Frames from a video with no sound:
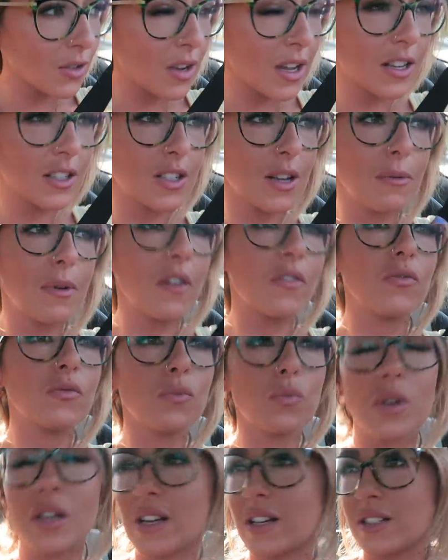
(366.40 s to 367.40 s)
so we ended
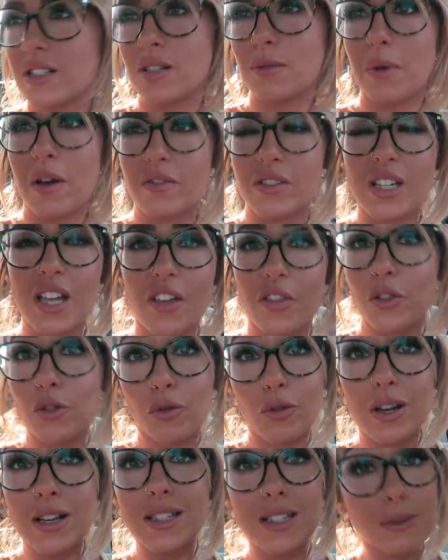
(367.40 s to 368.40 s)
up having to get
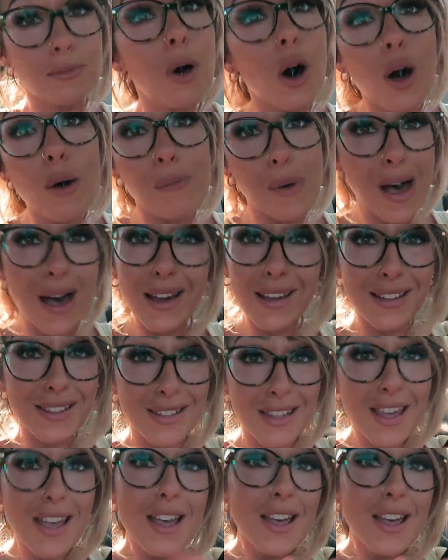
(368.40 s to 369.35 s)
3 small bags.